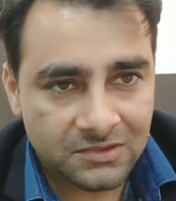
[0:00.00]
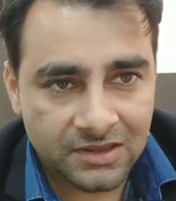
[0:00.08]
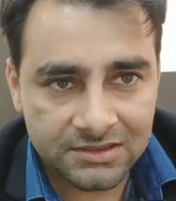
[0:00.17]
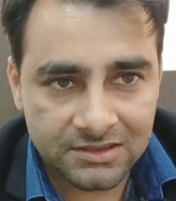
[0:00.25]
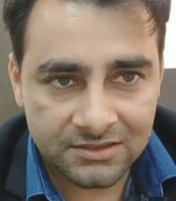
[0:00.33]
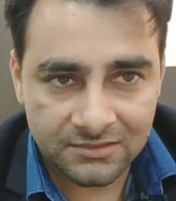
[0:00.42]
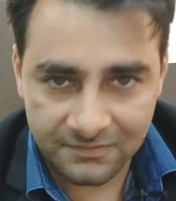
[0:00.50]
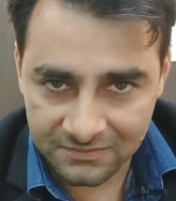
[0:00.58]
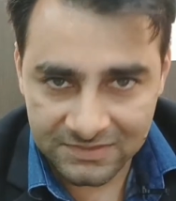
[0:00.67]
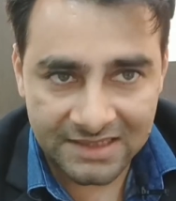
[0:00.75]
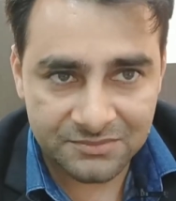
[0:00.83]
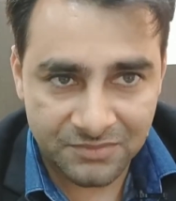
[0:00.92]
rather
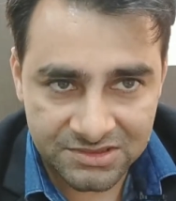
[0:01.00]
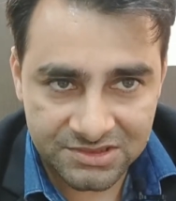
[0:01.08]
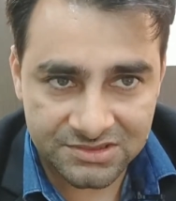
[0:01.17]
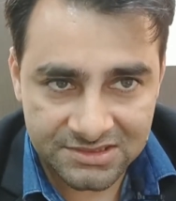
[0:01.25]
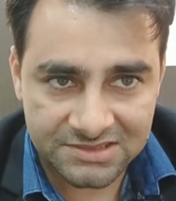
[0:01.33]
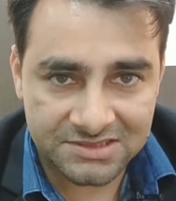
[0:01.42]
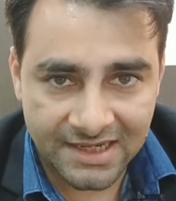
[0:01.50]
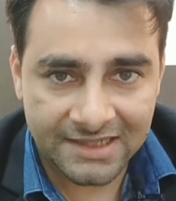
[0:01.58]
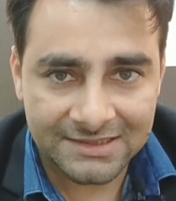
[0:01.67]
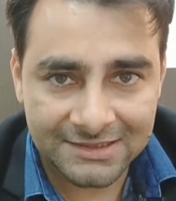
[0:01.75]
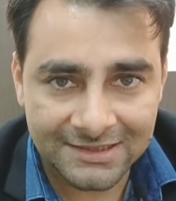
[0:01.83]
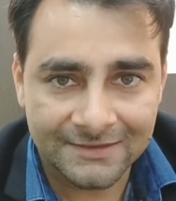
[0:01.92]
that much
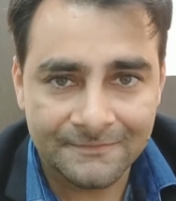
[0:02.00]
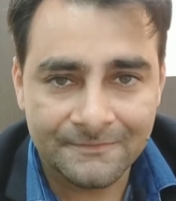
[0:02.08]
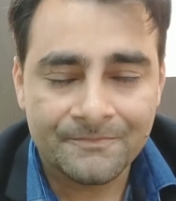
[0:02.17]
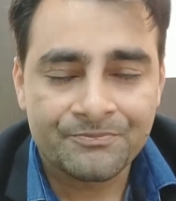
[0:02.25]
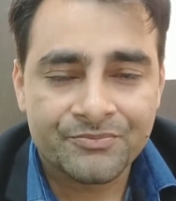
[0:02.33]
distracting